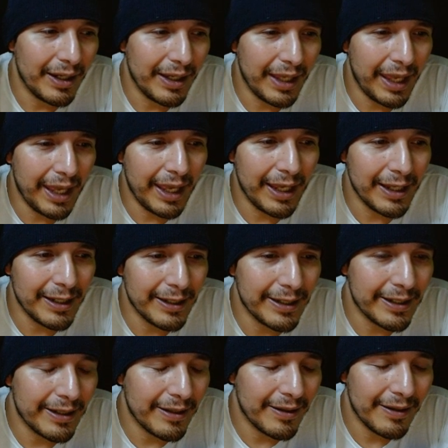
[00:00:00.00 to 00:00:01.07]
And,
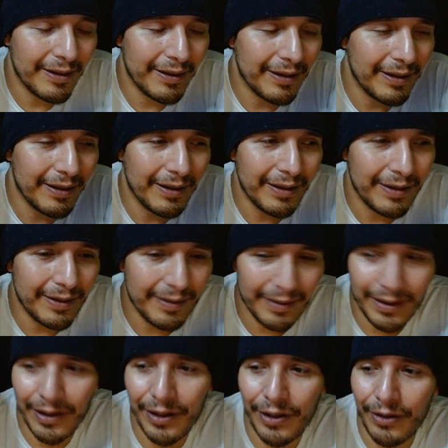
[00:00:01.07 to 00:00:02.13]

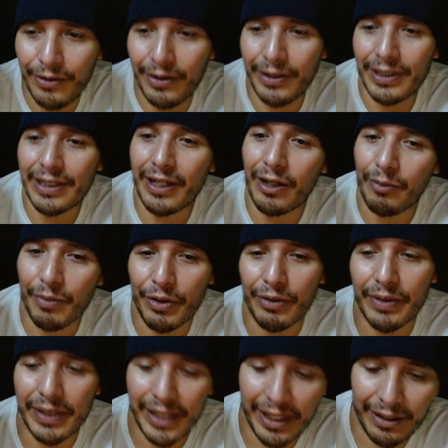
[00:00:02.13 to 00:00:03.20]
you know, they start
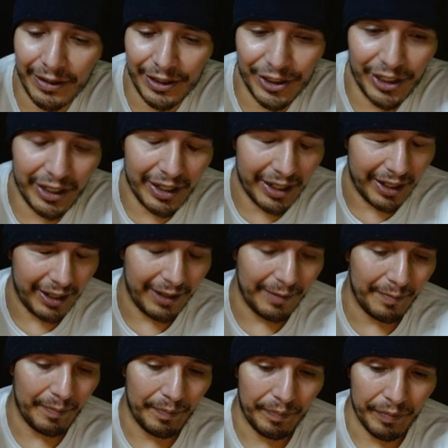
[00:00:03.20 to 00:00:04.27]
mowing down the Jedi.
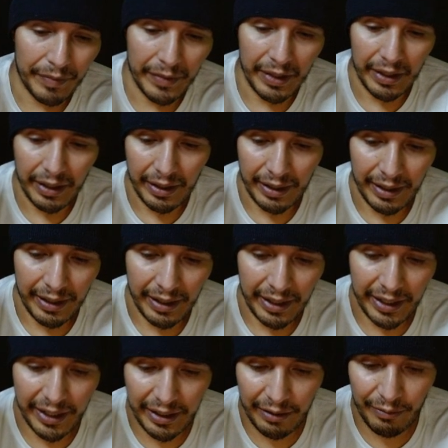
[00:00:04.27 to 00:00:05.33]

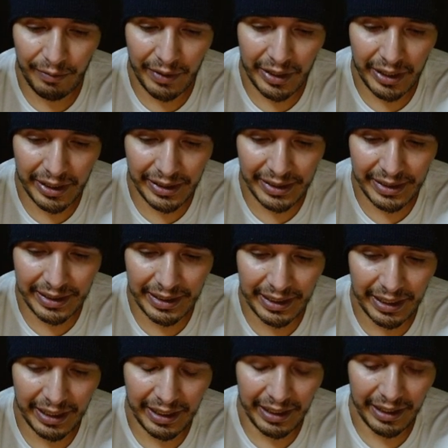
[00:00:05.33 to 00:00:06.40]
Here was...
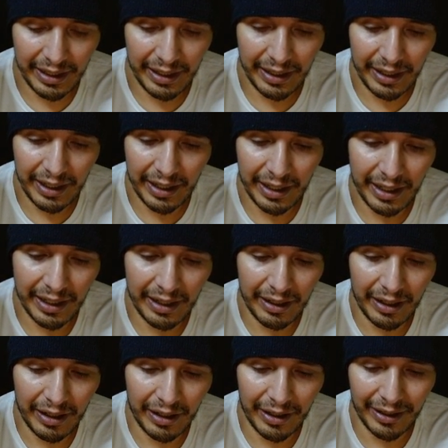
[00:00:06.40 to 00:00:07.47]

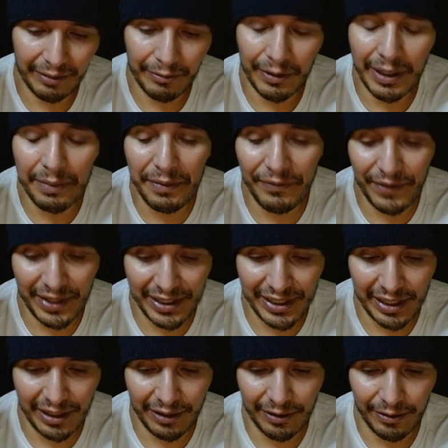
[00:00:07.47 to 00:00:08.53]
Well, let me finish
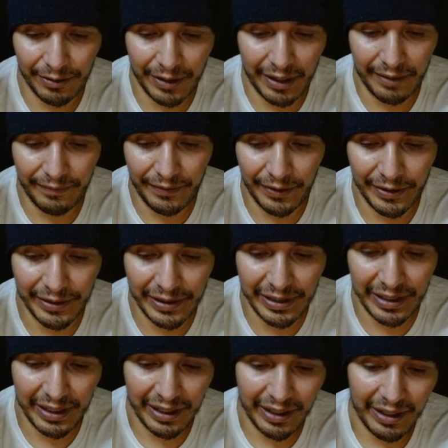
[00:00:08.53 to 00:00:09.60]
that other thought first.
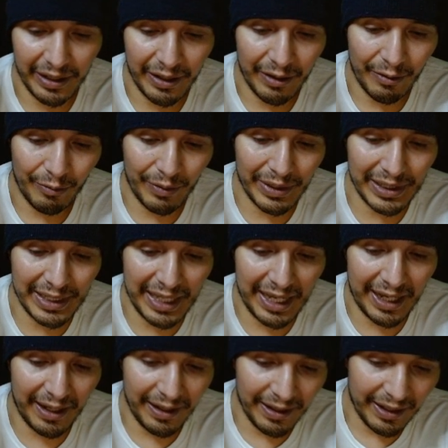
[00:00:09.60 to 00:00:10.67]
Was
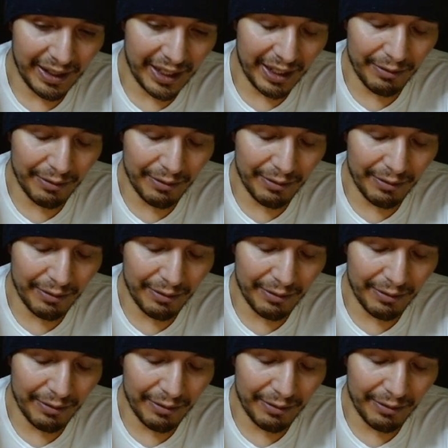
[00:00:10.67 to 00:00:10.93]
that it